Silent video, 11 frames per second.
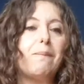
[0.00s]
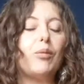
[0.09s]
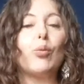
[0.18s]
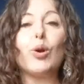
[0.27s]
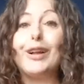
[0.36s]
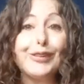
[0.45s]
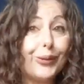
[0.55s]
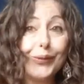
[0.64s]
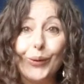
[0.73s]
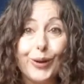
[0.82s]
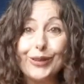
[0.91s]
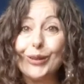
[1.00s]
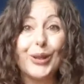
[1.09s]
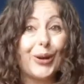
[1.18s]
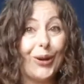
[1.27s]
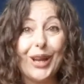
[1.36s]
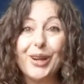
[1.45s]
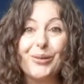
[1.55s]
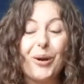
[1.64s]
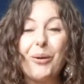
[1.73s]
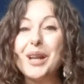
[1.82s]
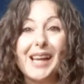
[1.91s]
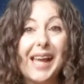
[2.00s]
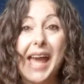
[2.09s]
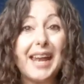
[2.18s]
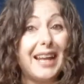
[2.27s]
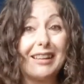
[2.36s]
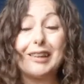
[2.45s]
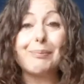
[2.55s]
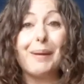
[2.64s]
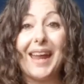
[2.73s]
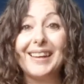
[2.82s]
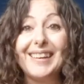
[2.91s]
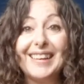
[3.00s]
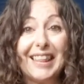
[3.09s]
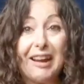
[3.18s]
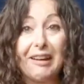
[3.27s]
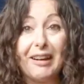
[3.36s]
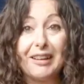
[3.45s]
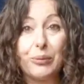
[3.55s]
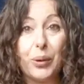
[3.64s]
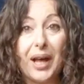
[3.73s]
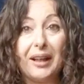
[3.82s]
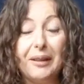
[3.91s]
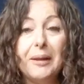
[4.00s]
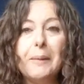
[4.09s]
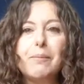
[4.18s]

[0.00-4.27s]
We're also, of course, learning, growing, and expanding there as well.